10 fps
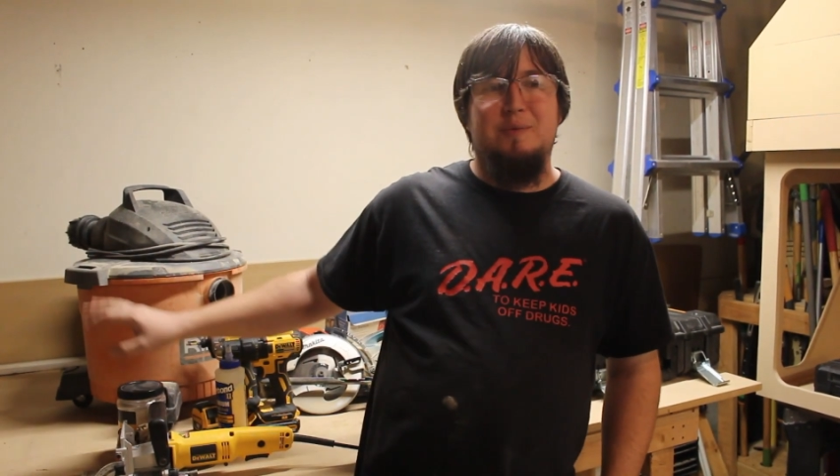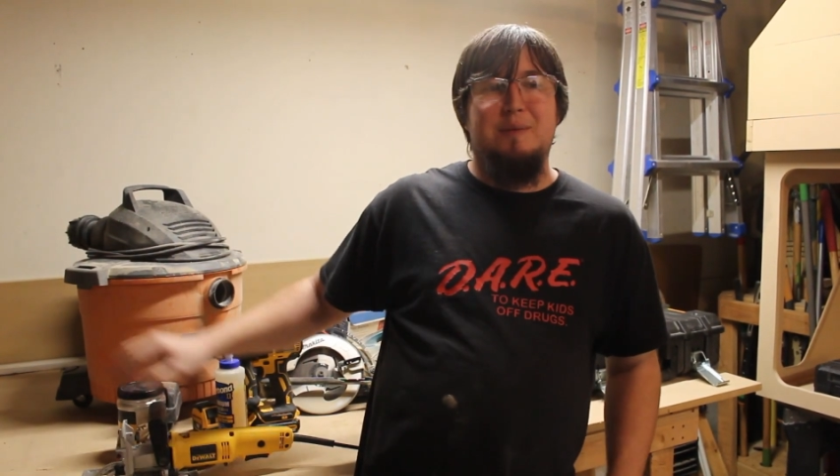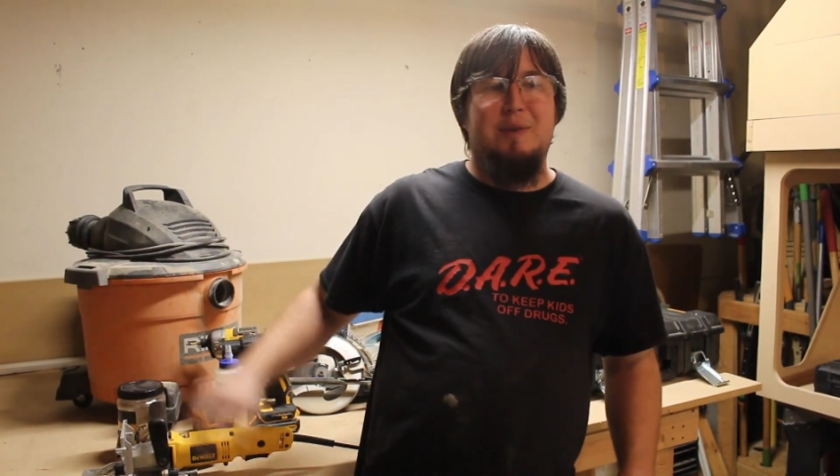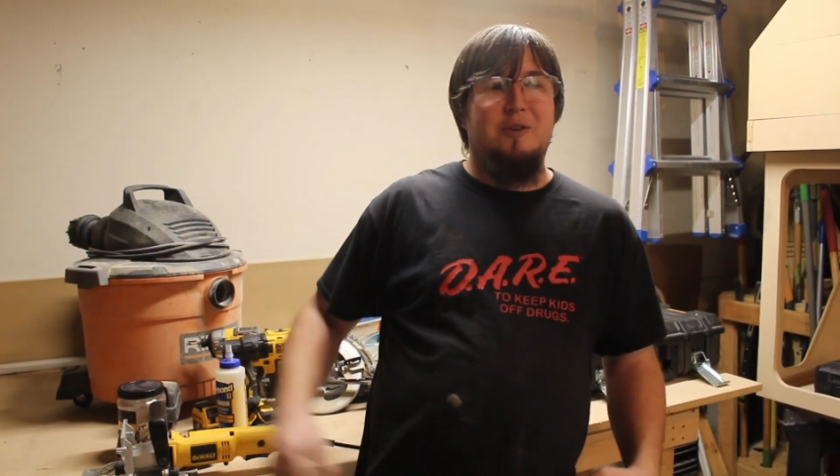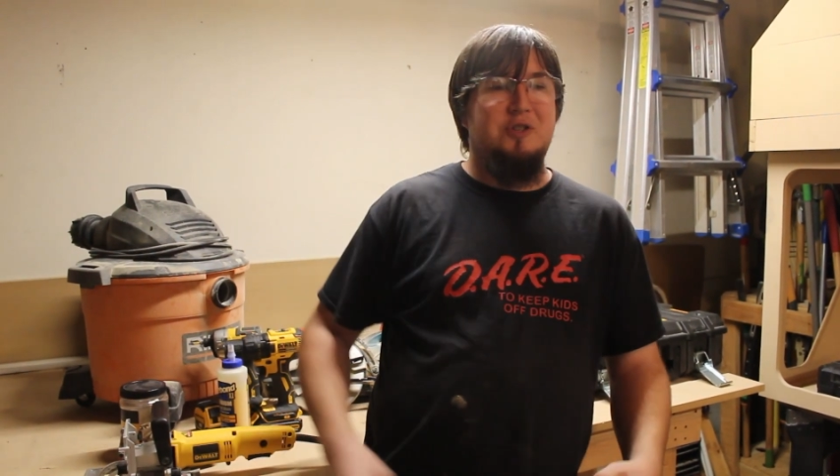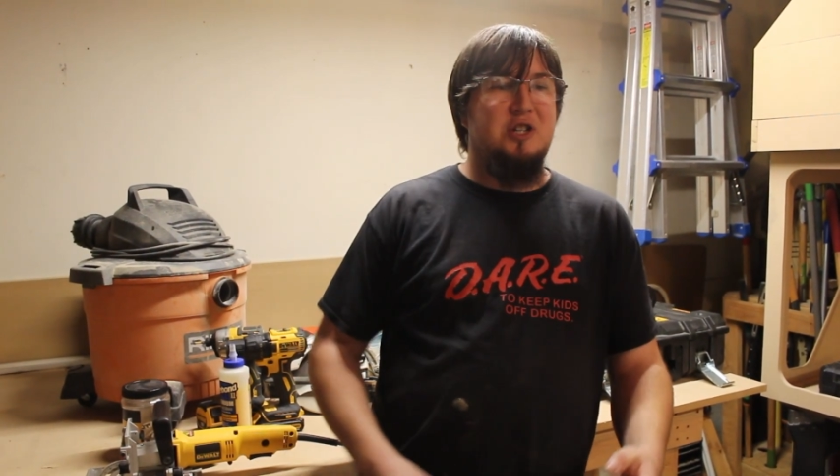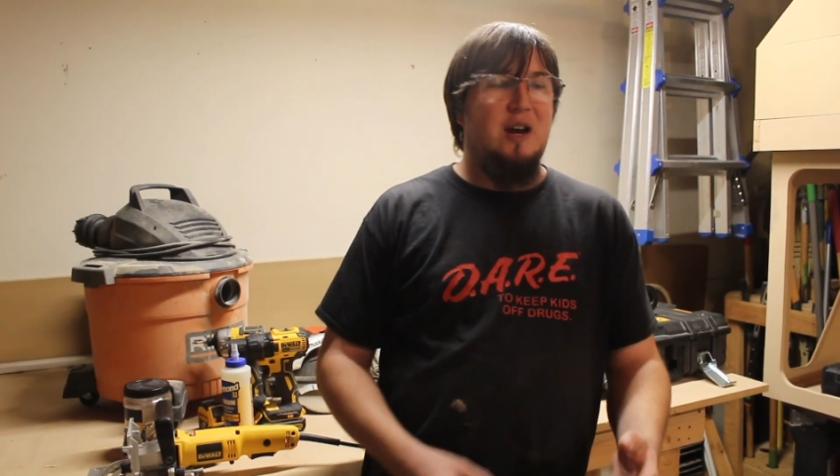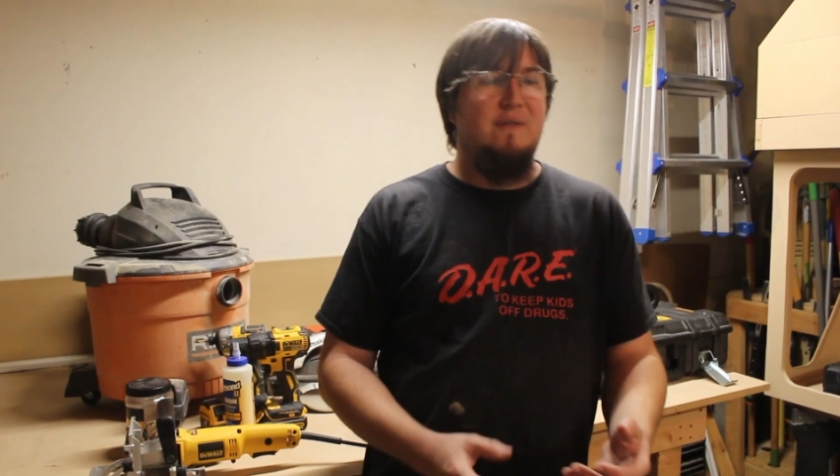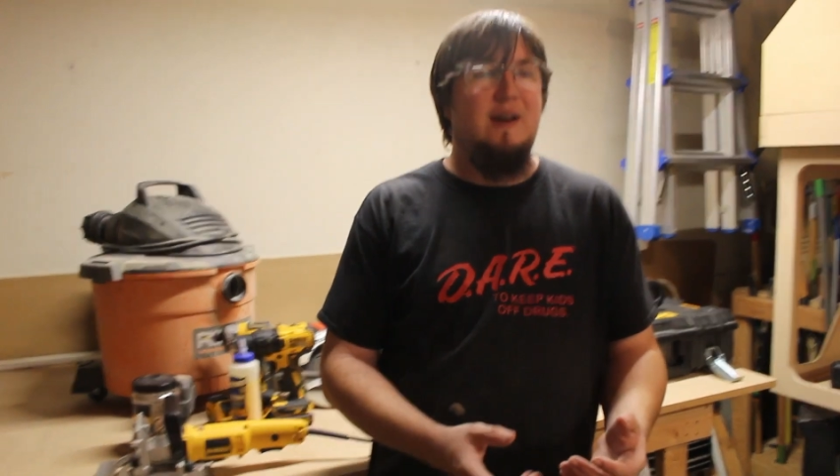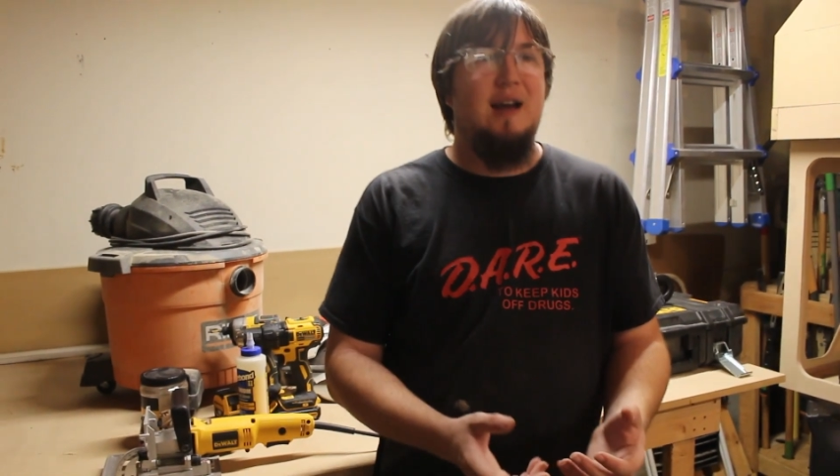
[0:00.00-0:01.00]
When my old
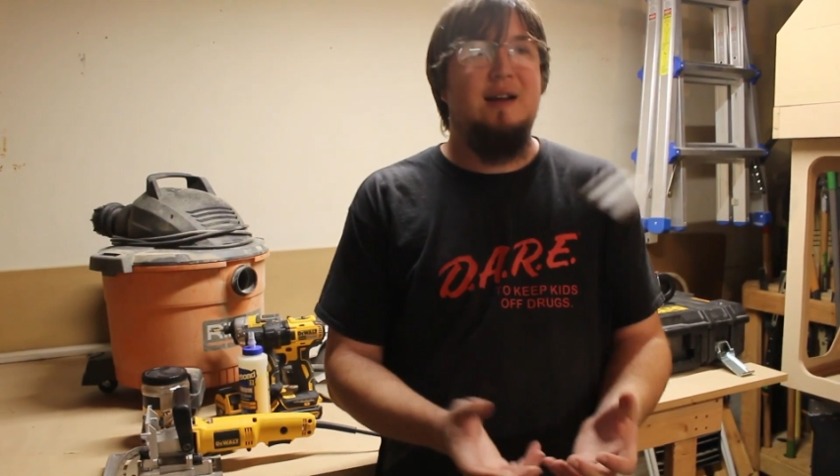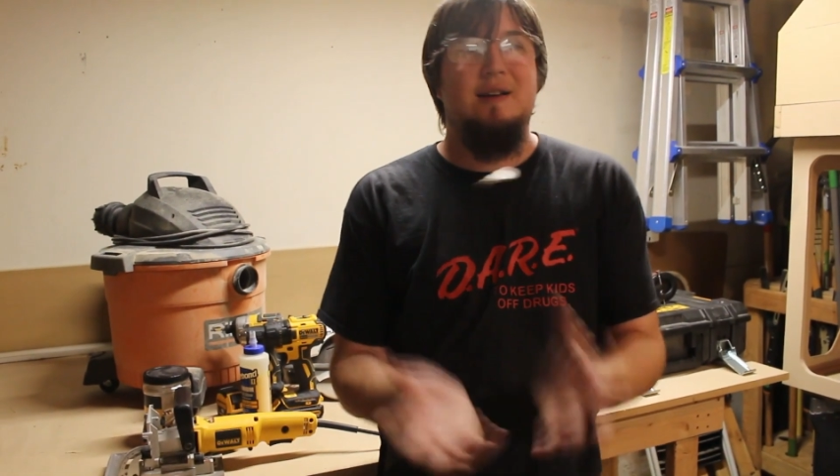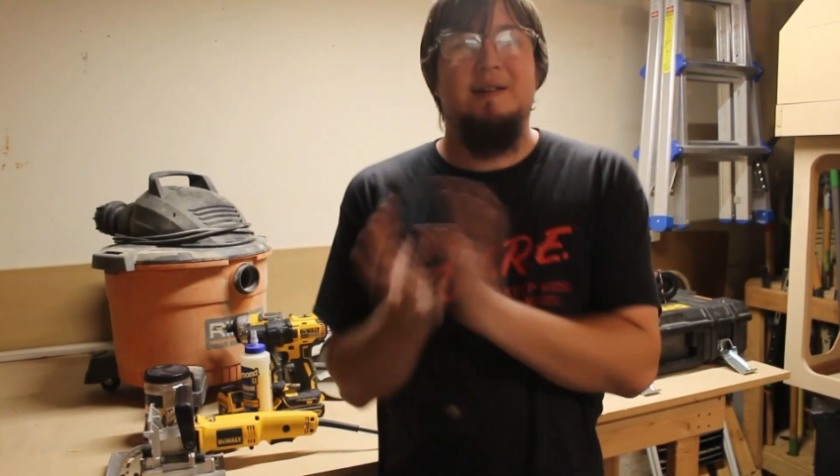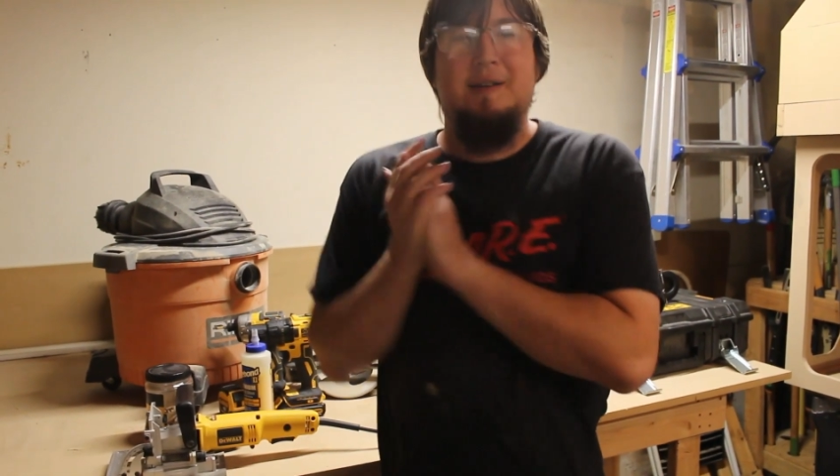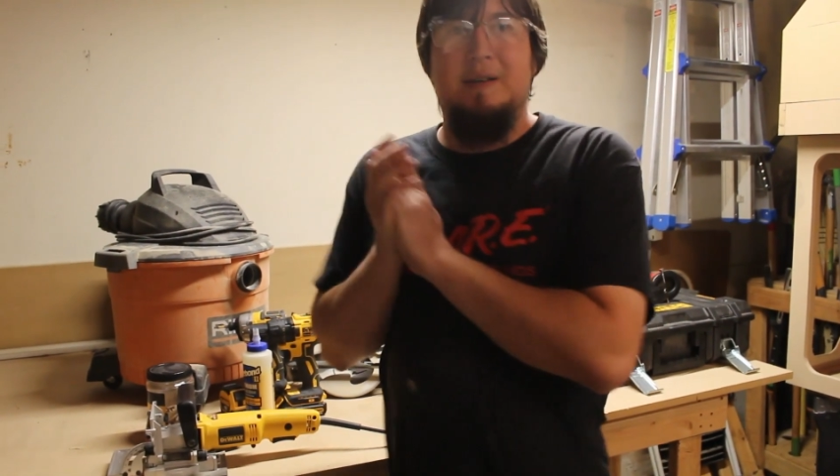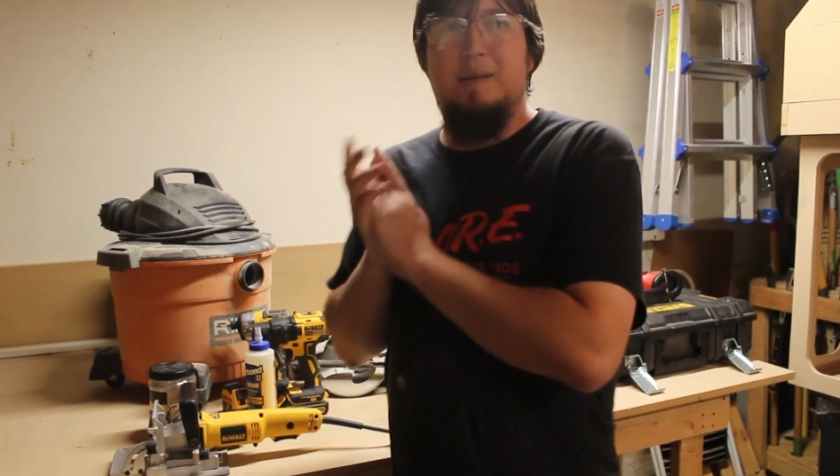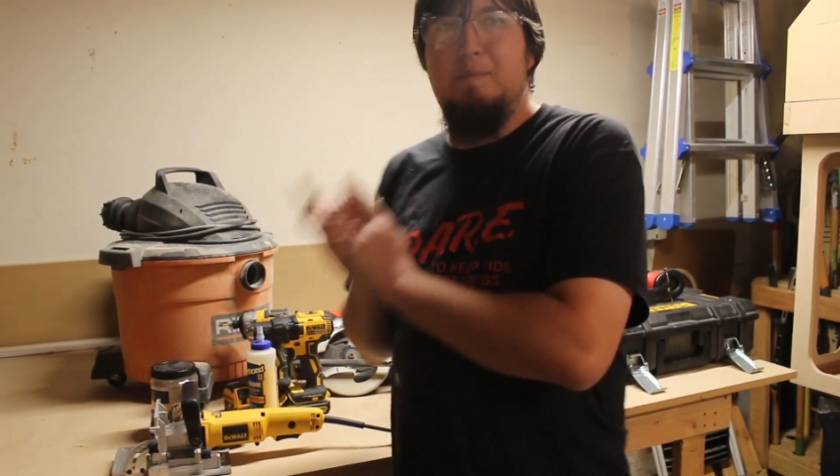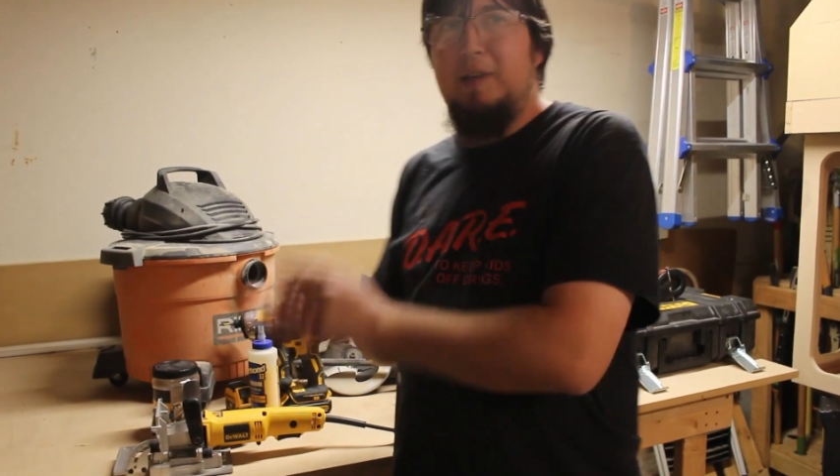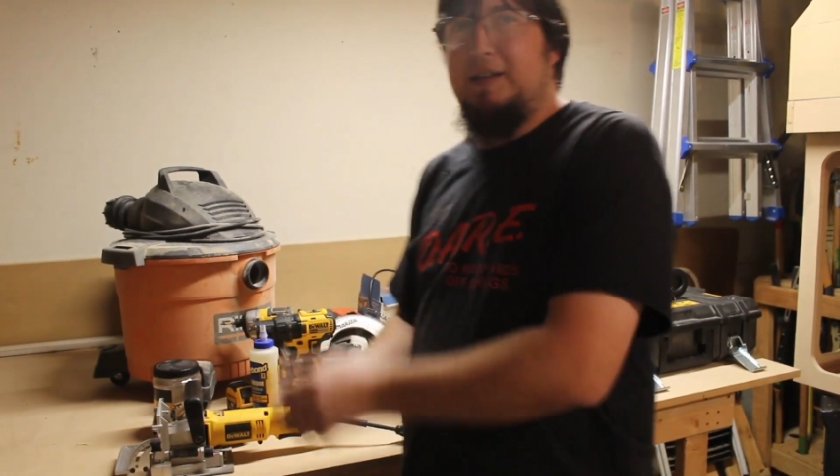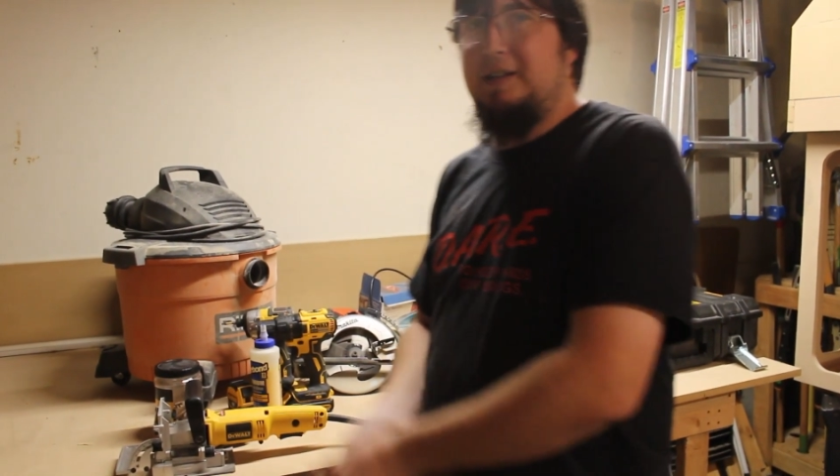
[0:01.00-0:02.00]
shop vac
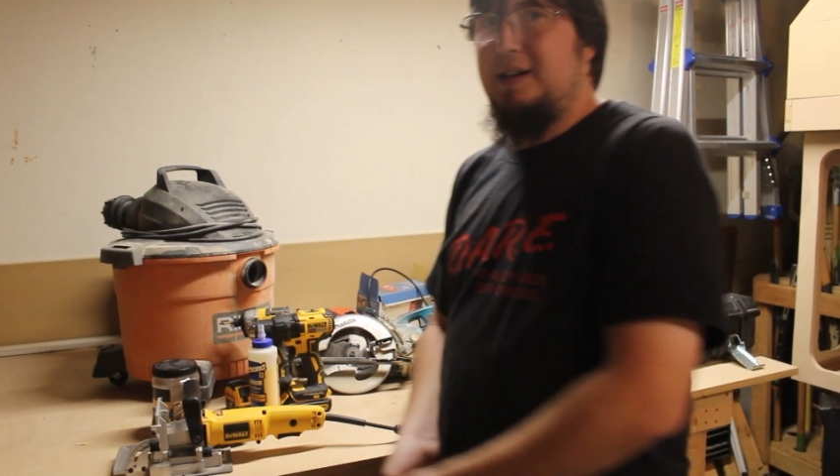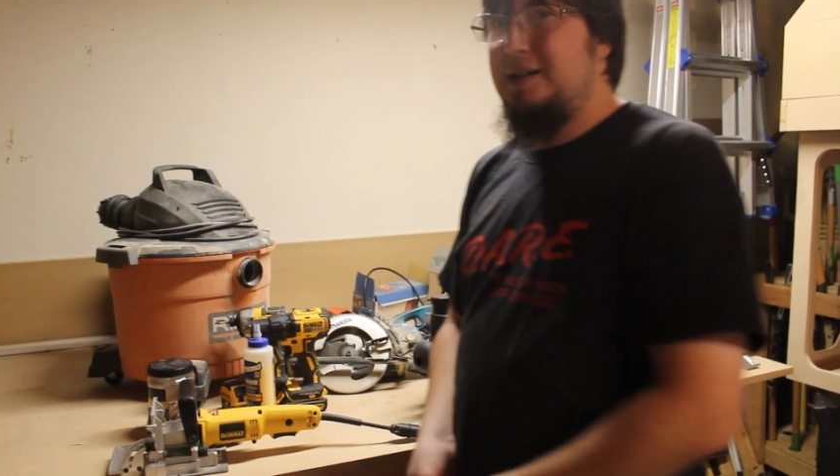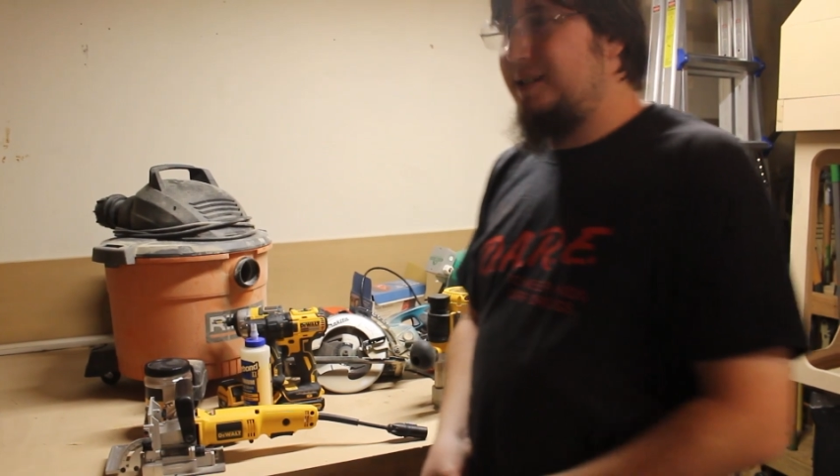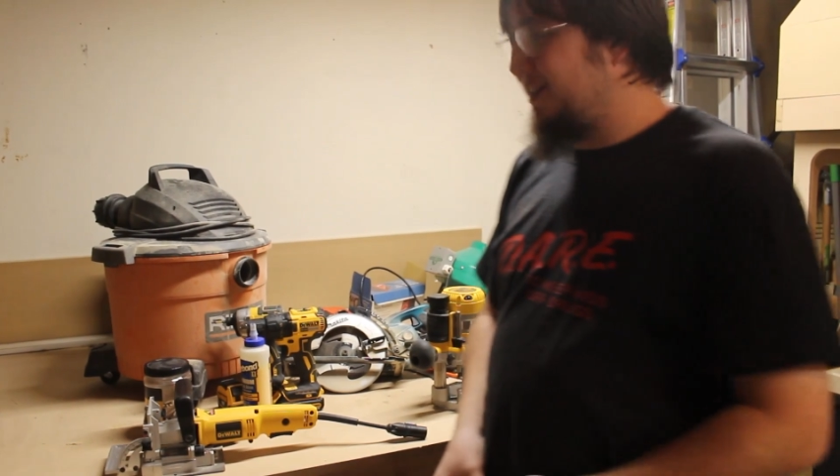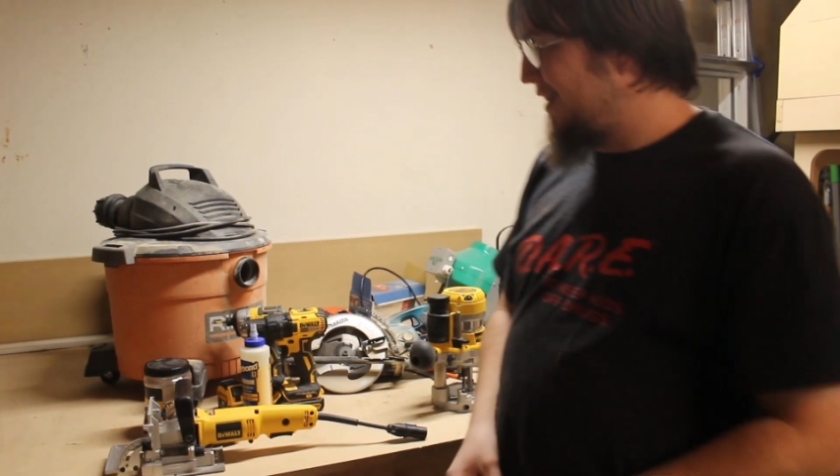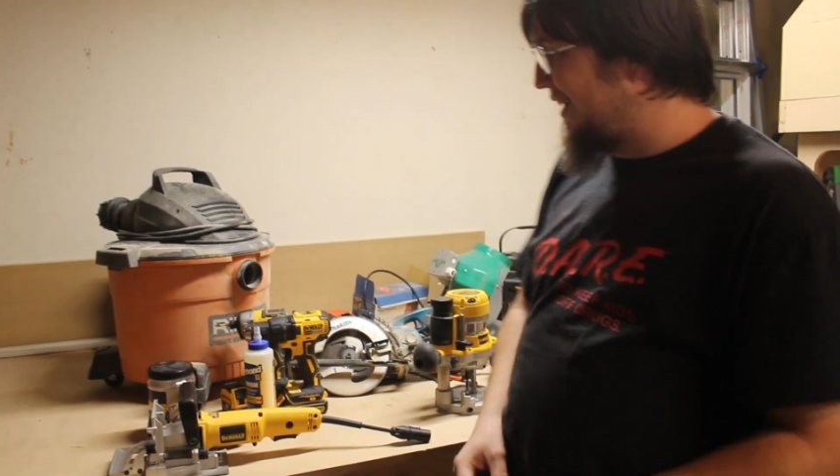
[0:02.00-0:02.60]
bit the dust,